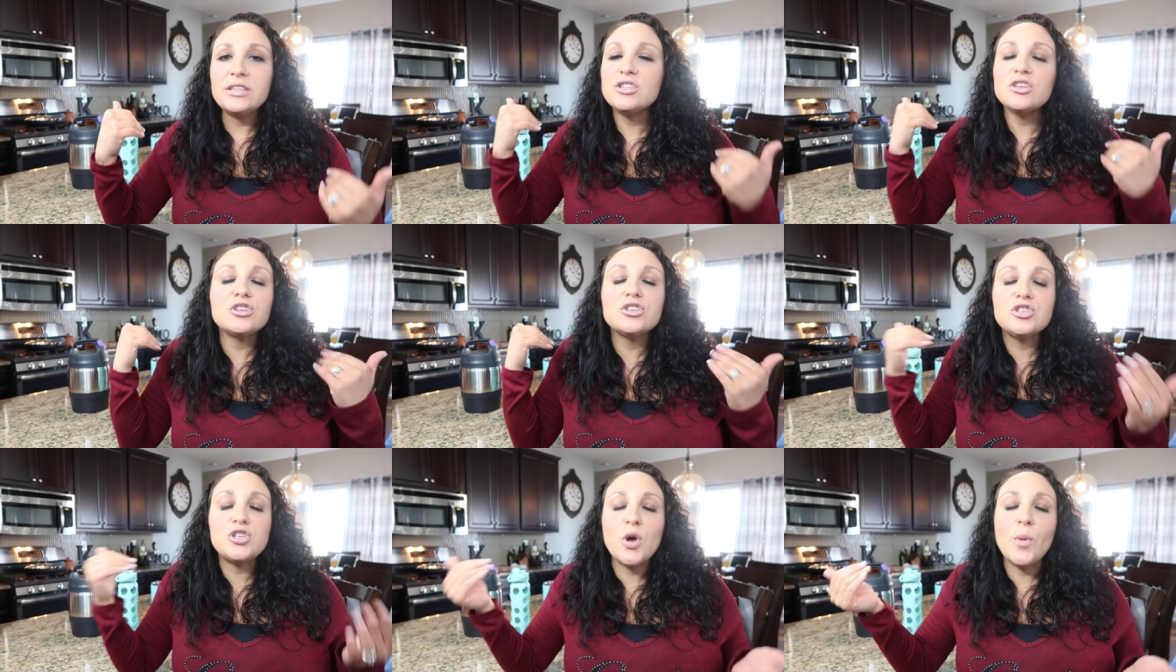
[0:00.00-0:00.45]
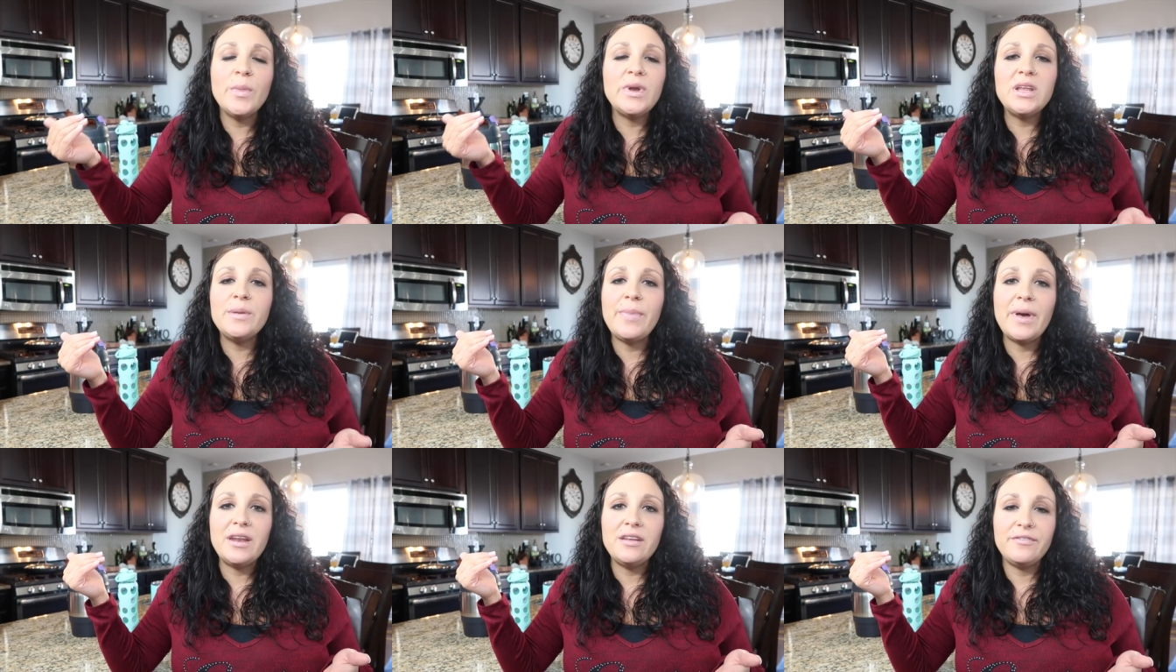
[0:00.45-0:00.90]
There's so
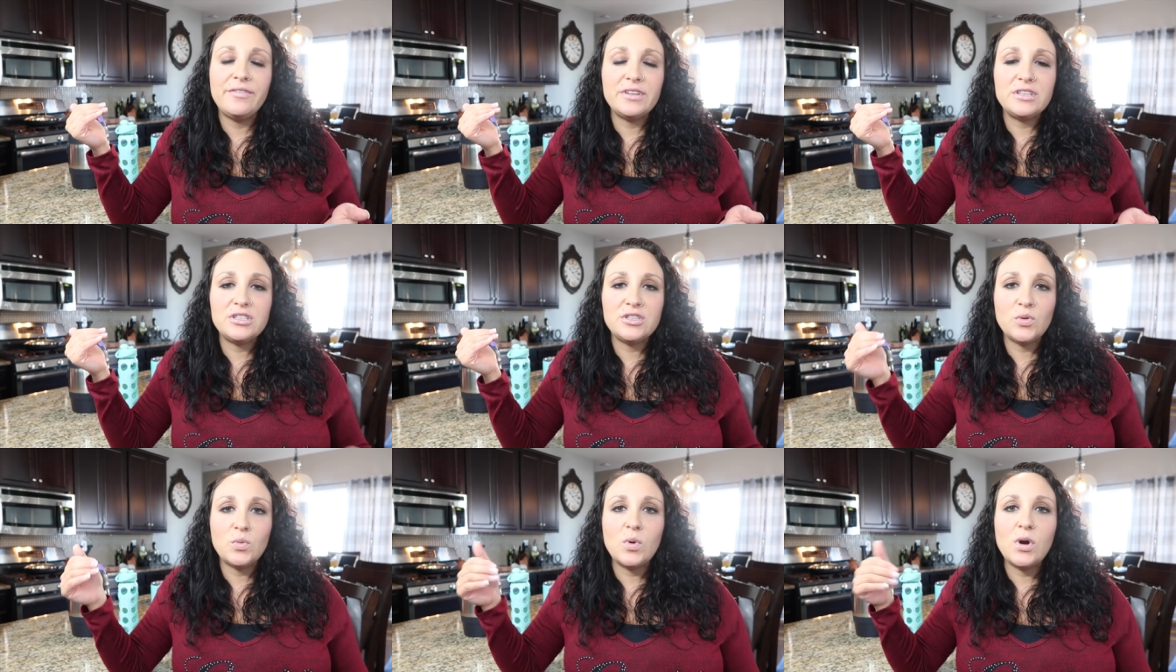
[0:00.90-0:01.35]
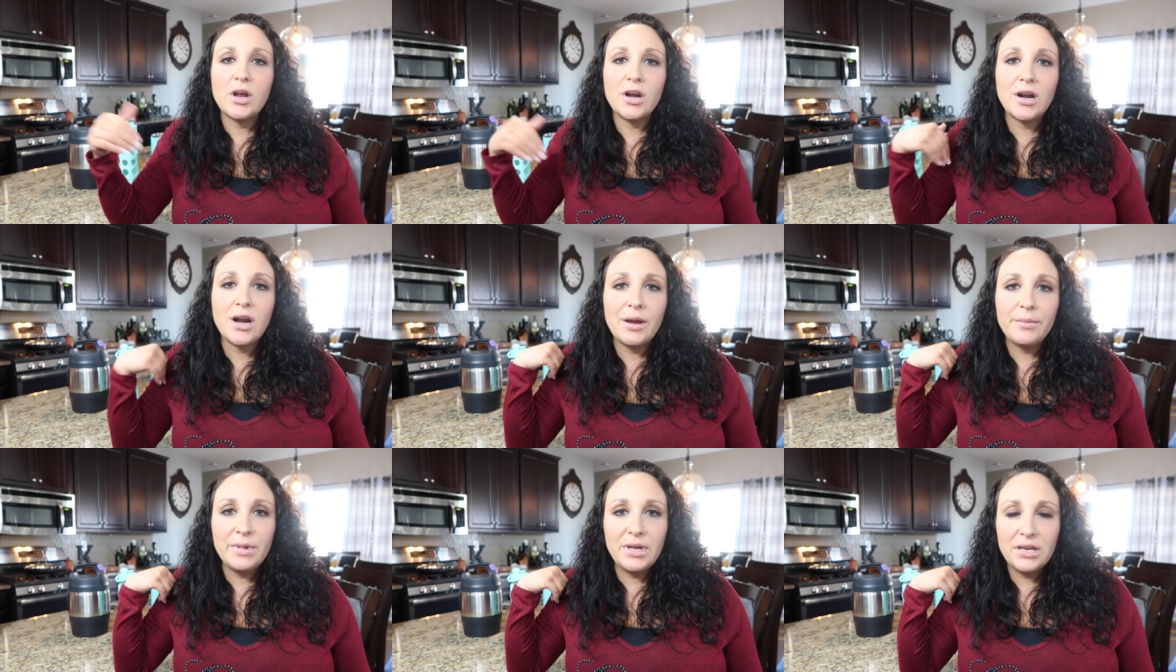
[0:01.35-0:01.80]
many benefits to
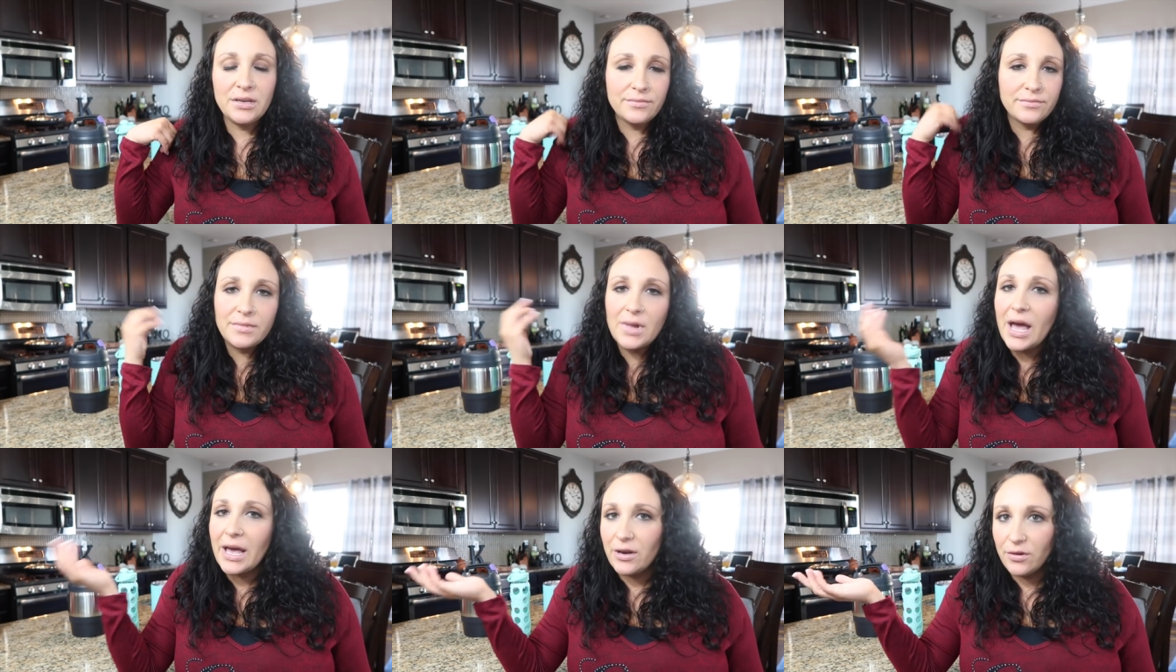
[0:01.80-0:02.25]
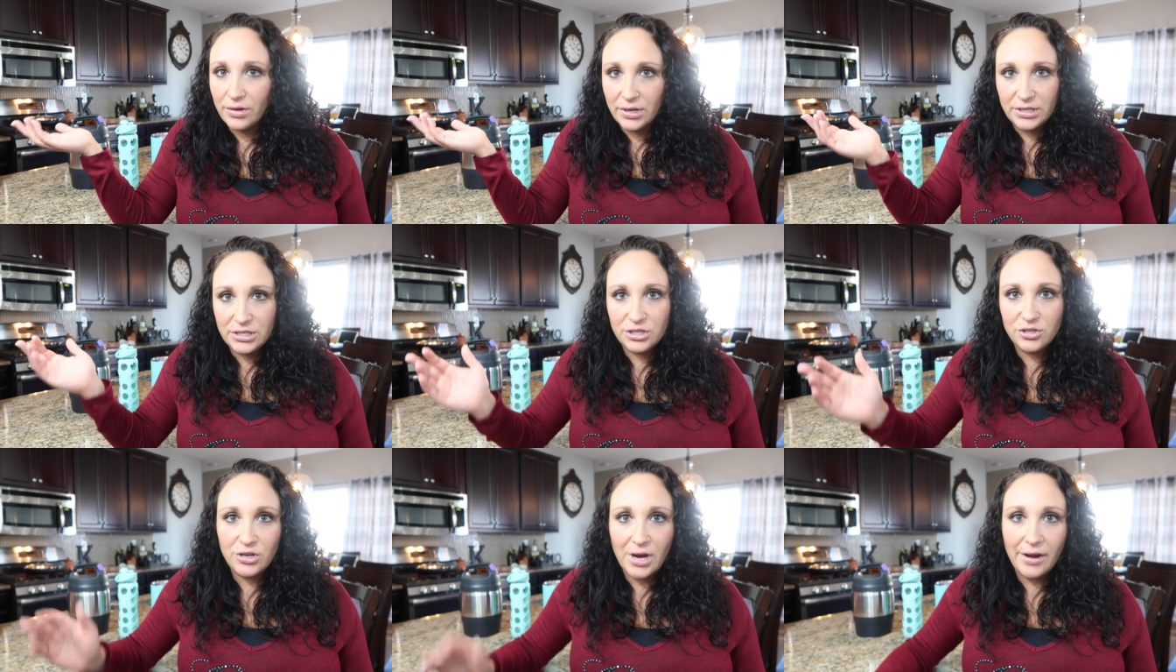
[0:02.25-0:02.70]
water. I mean, I don't
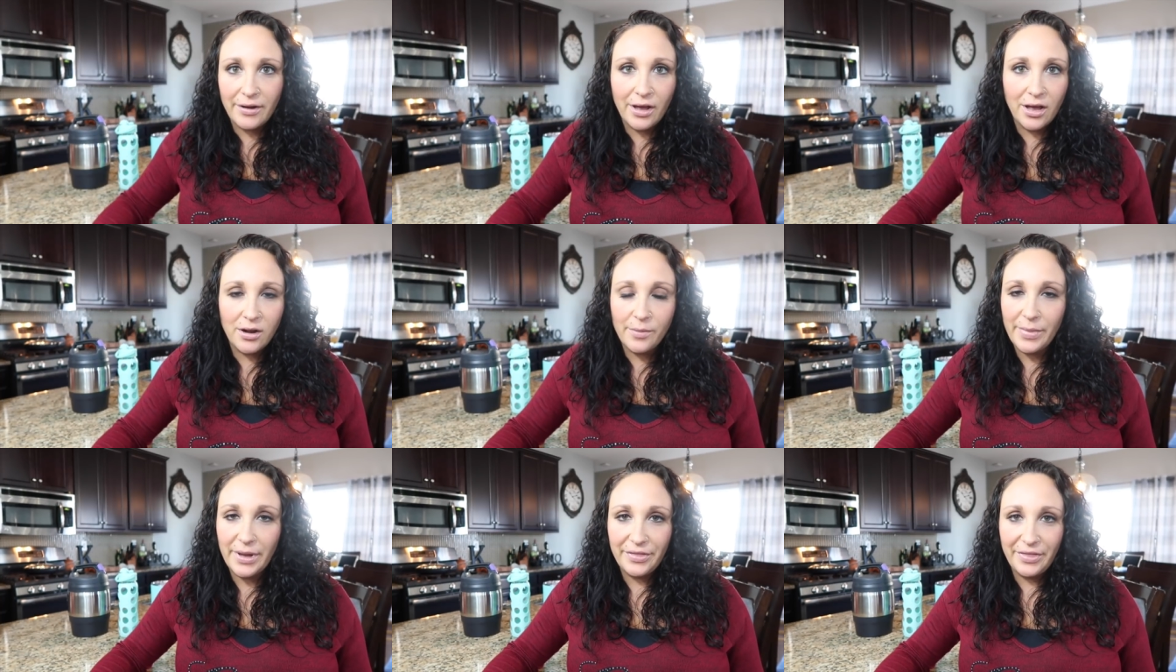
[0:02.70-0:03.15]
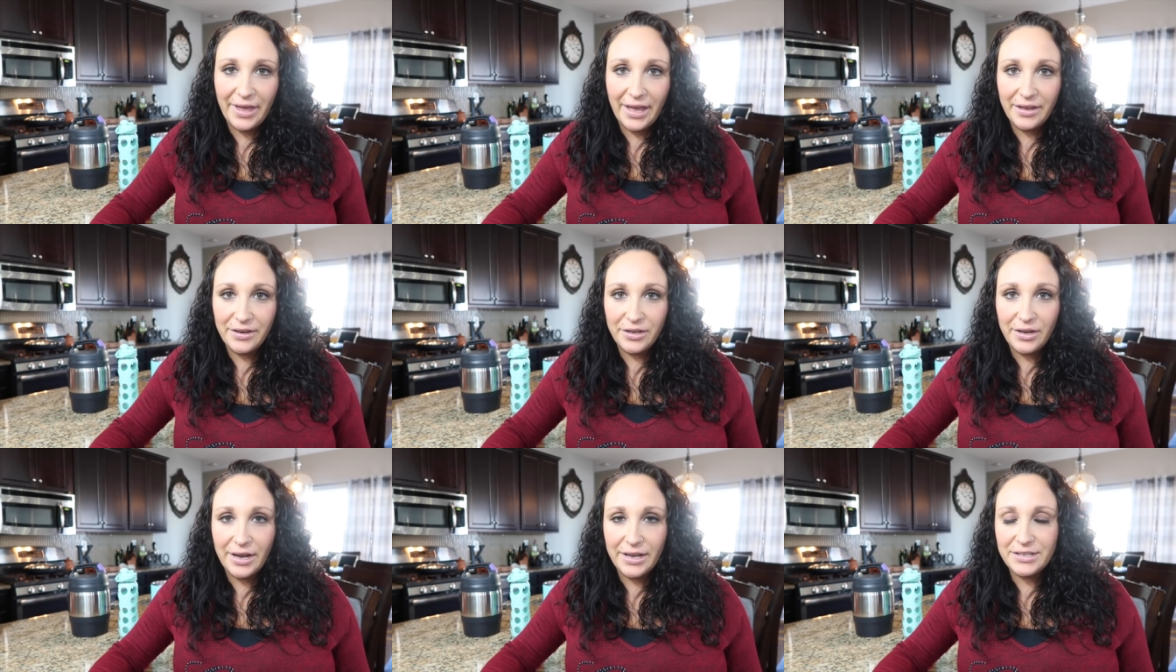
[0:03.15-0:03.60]
need to drown on about that, you